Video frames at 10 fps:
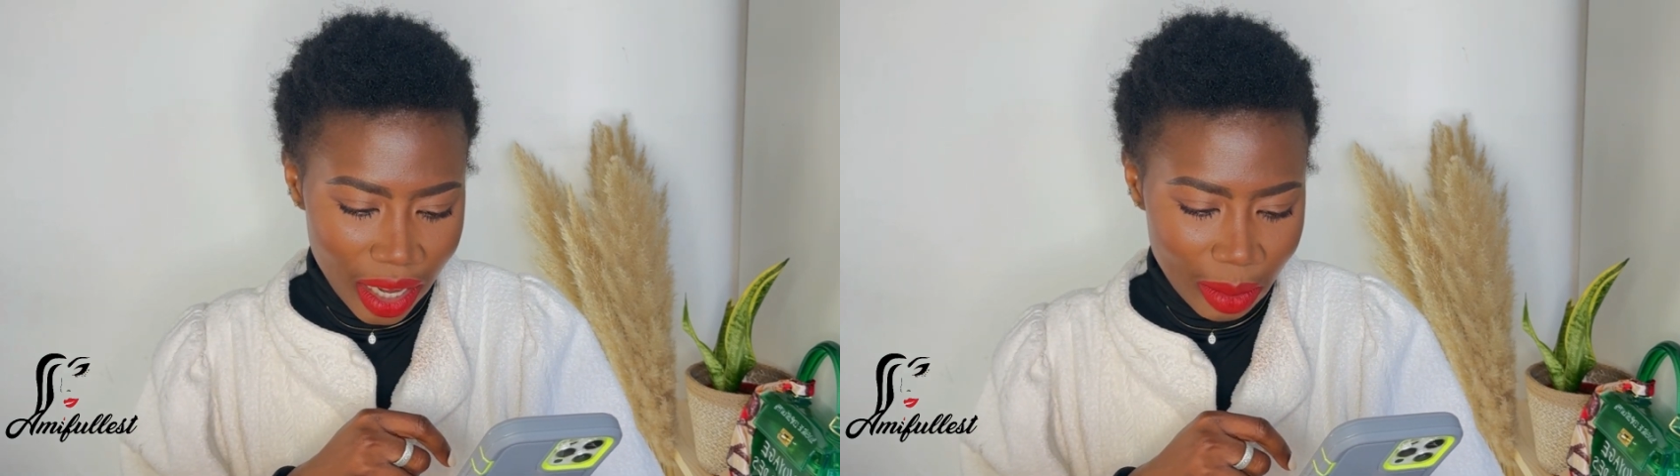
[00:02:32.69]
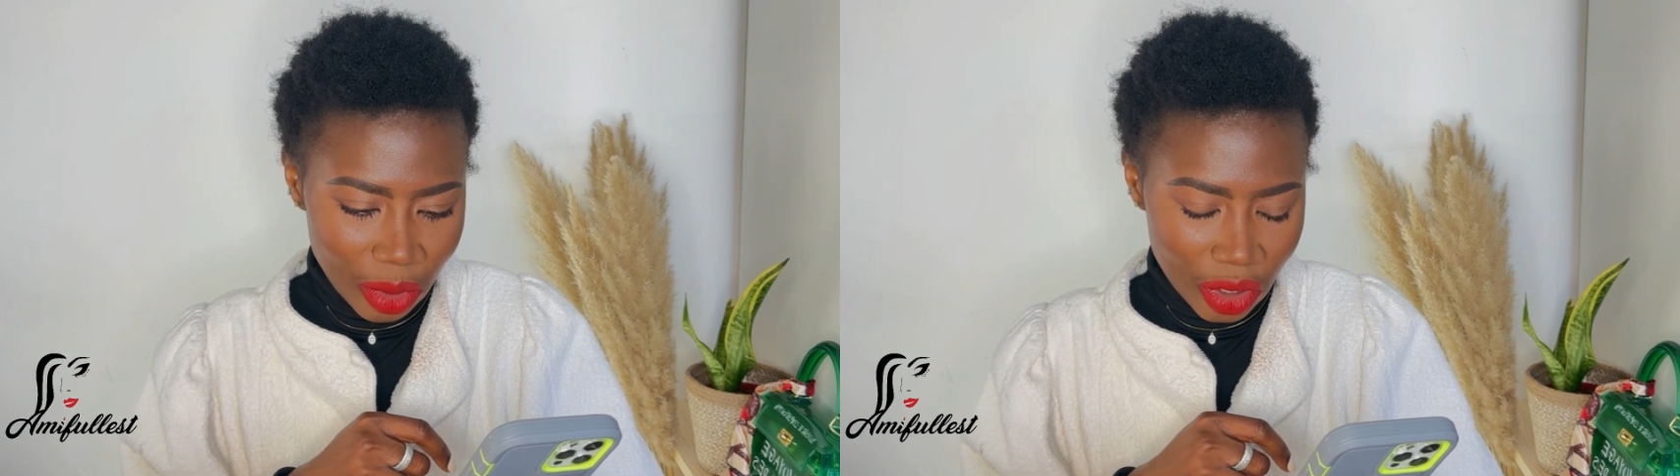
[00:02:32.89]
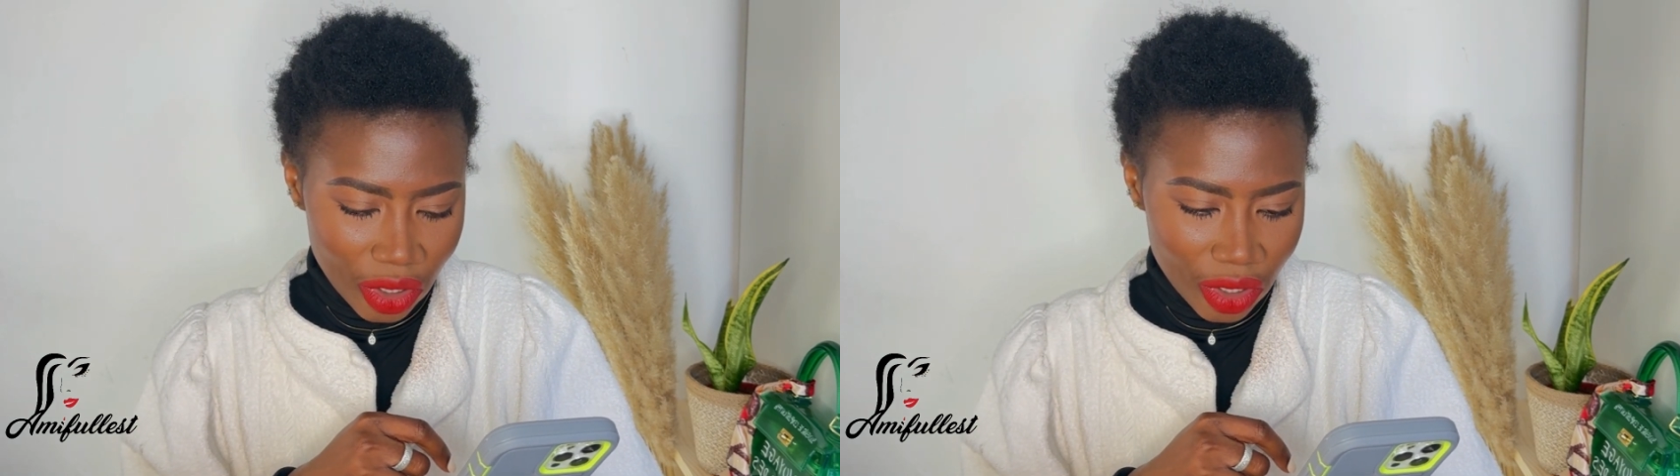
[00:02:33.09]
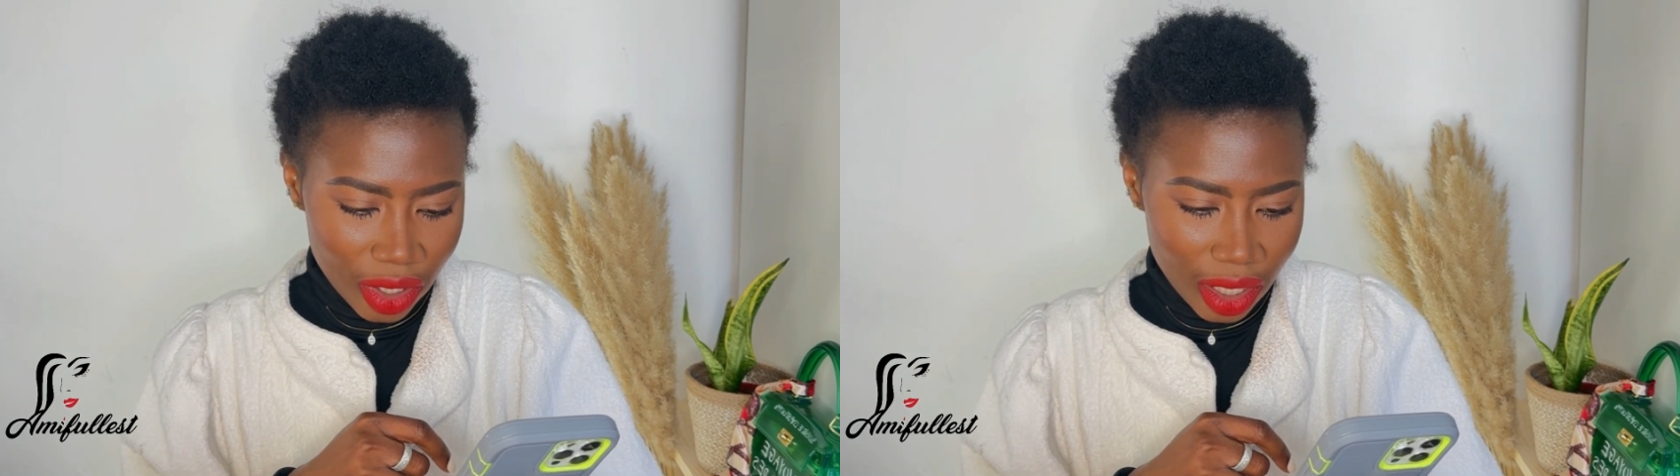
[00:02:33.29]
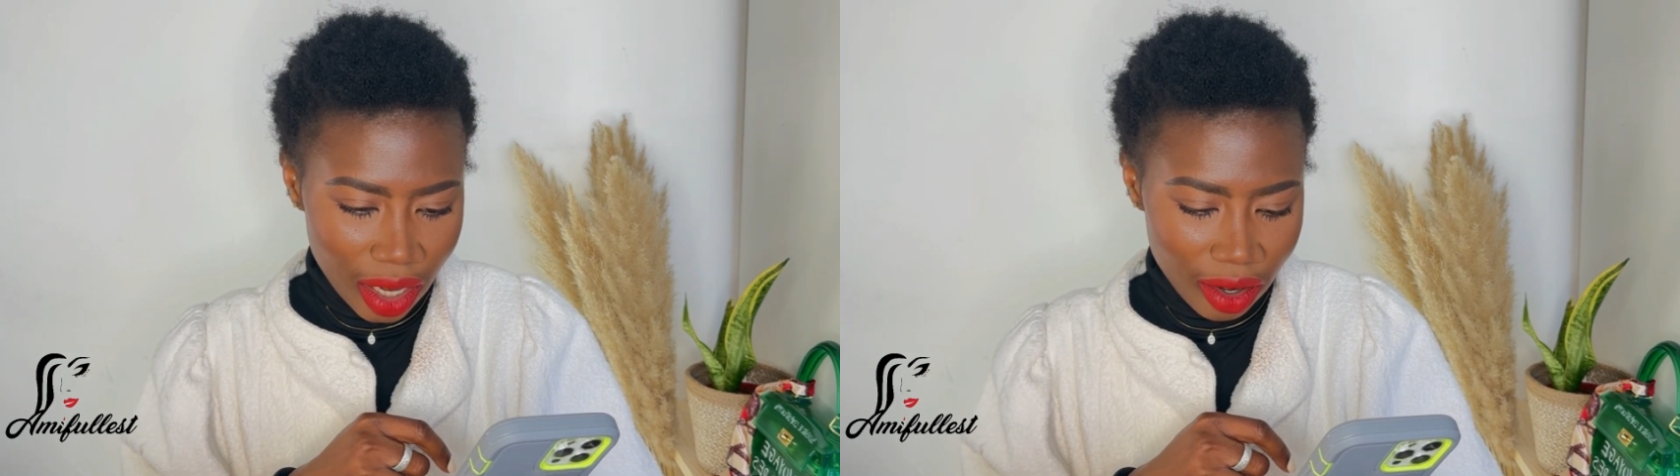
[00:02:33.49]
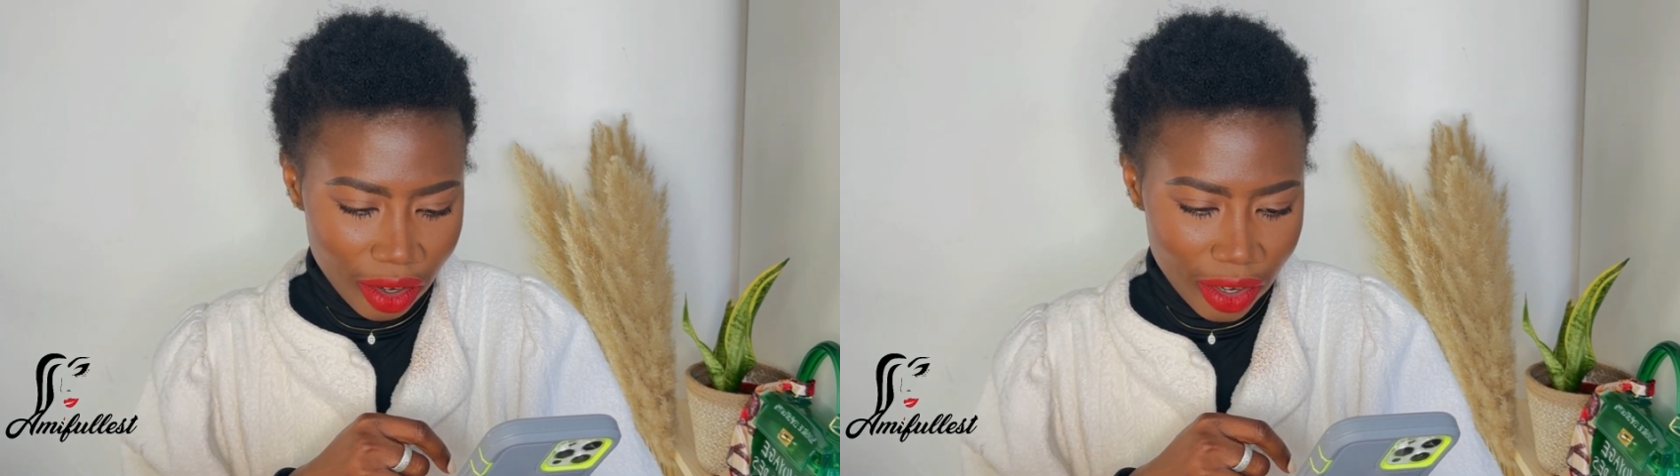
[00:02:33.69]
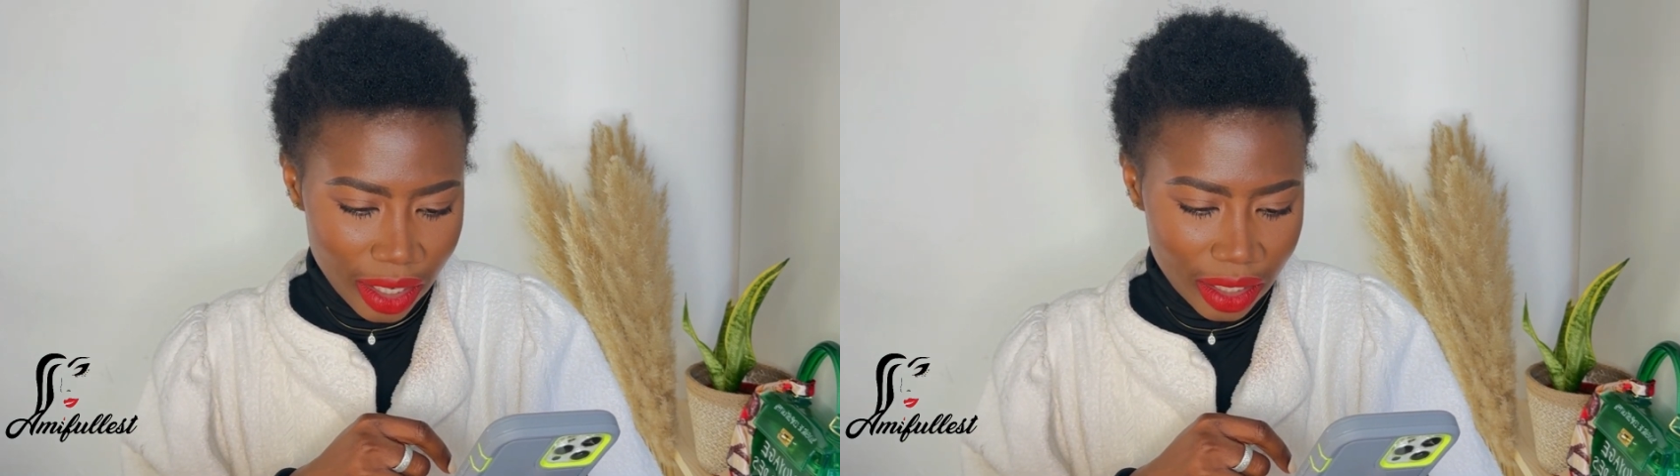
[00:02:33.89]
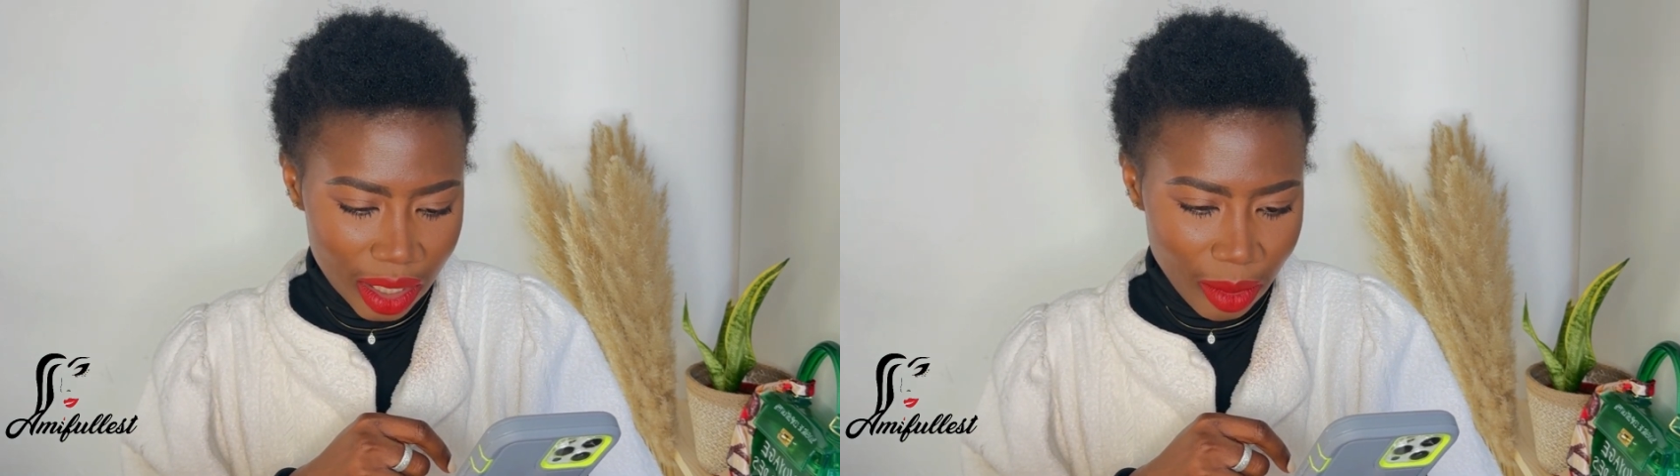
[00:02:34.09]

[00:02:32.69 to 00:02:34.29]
I'm just kind of crazy.